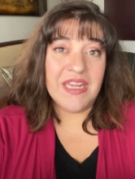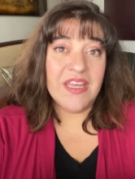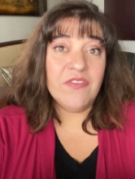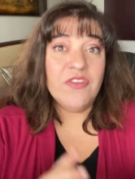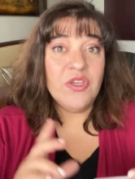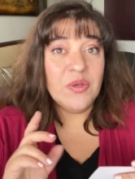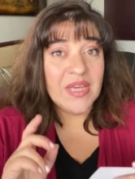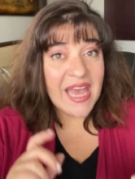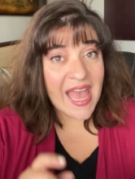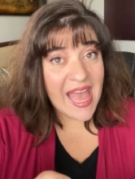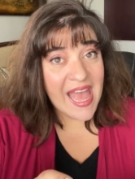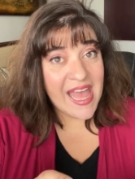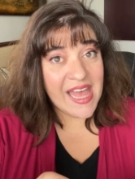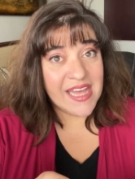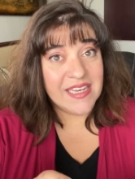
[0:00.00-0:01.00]
But if you
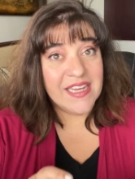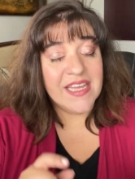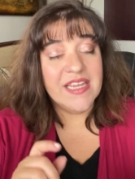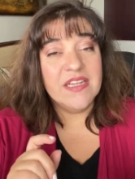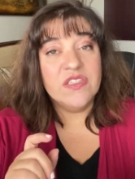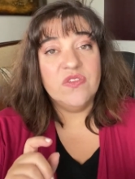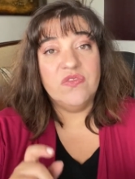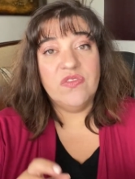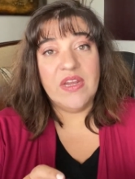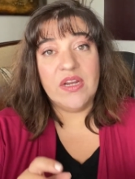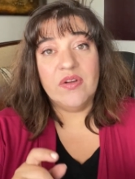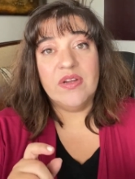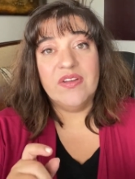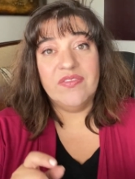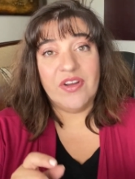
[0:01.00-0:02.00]
can, it is
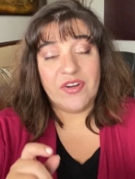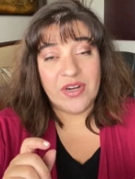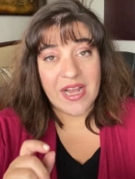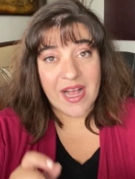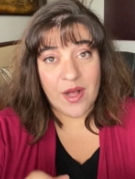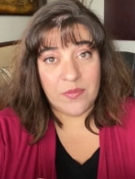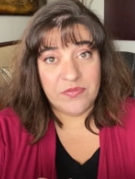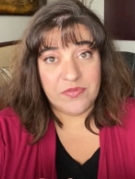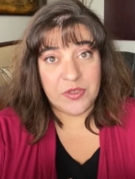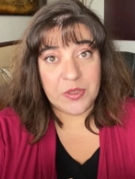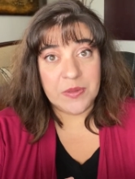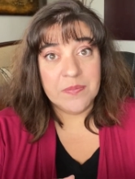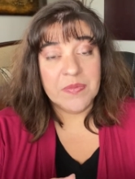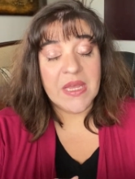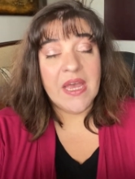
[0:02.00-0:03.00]
very, very
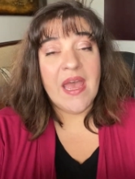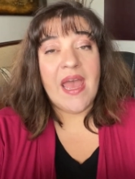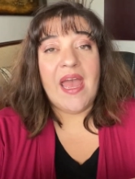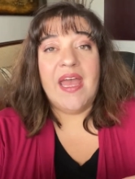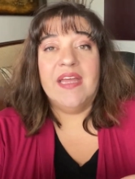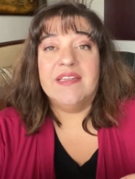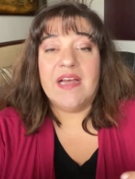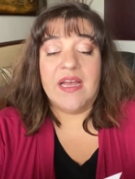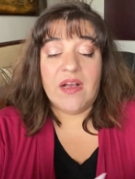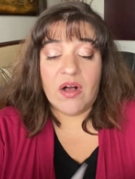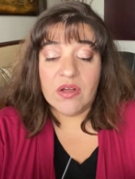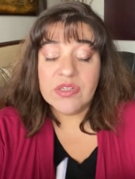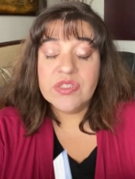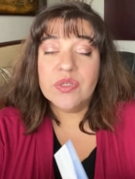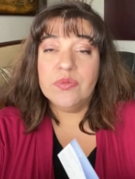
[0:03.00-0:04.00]
helpful. And I
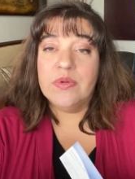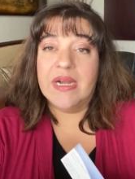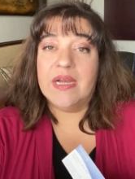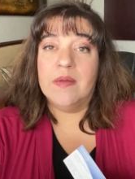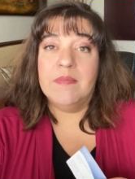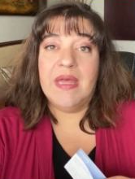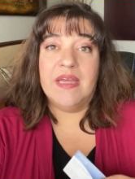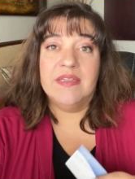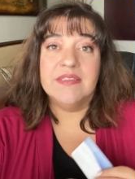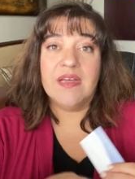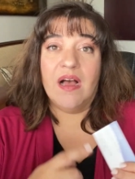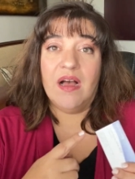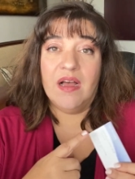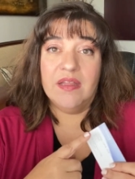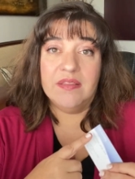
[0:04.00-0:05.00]
also recommend
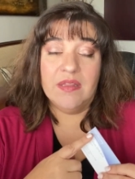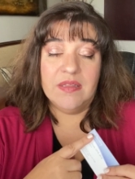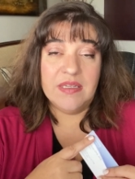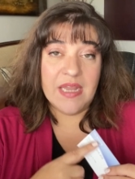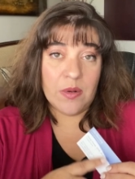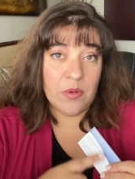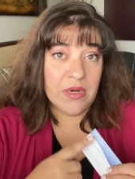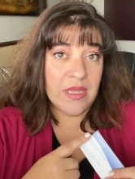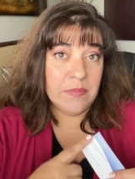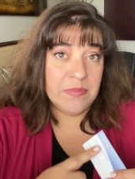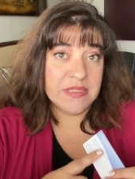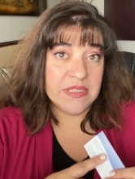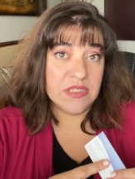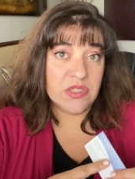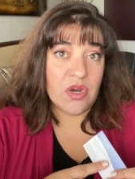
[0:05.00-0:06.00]
on the networking
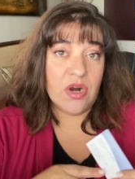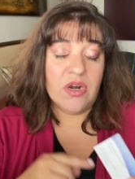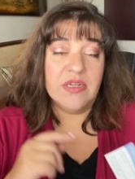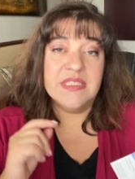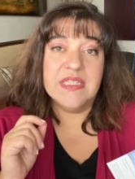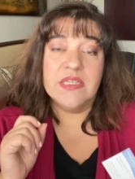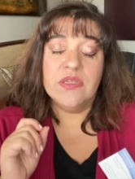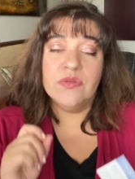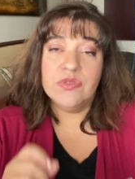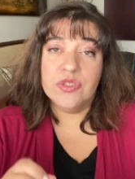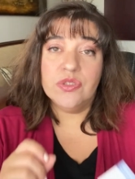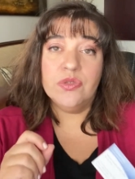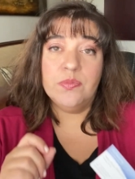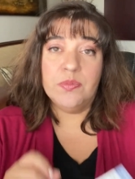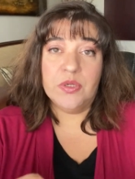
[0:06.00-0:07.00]
business cards that you
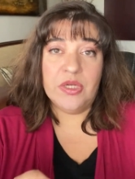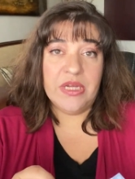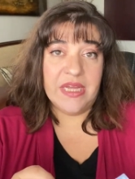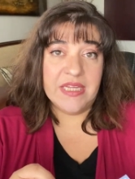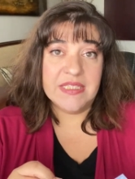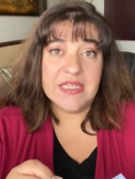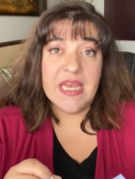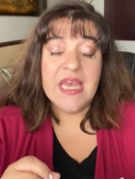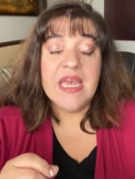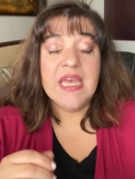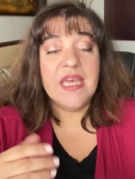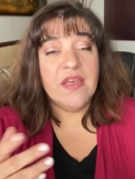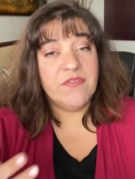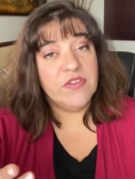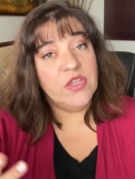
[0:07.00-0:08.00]
do put
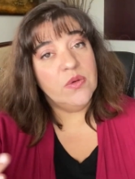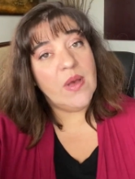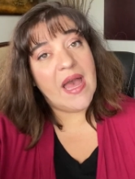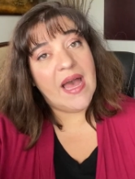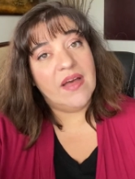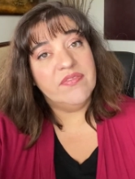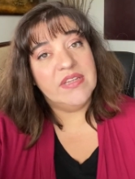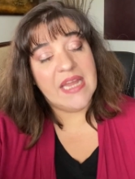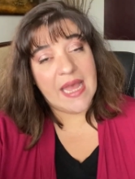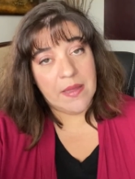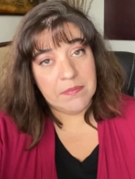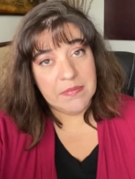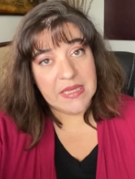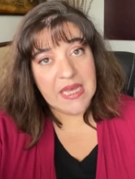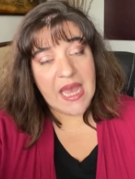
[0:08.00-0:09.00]
if you have an
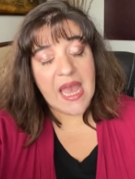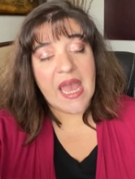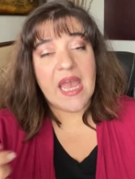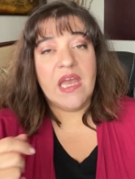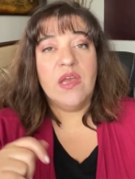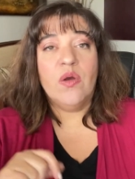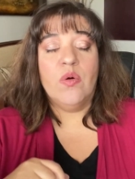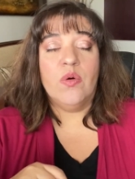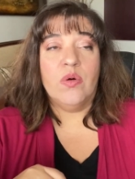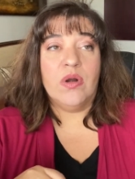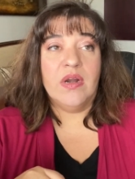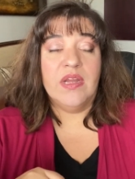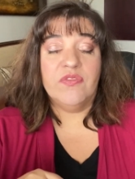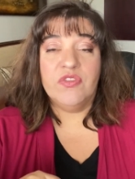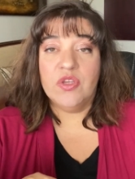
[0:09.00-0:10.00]
MBA
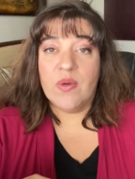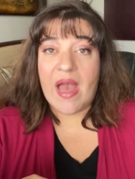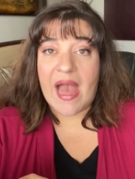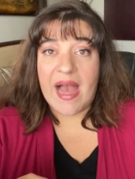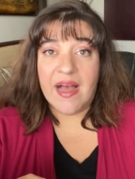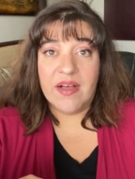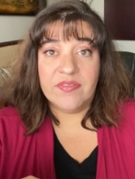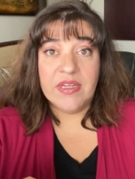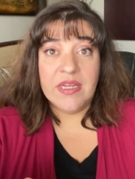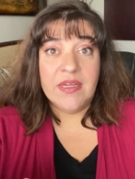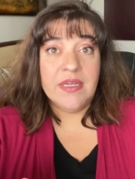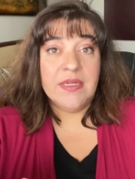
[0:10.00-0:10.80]
or if you have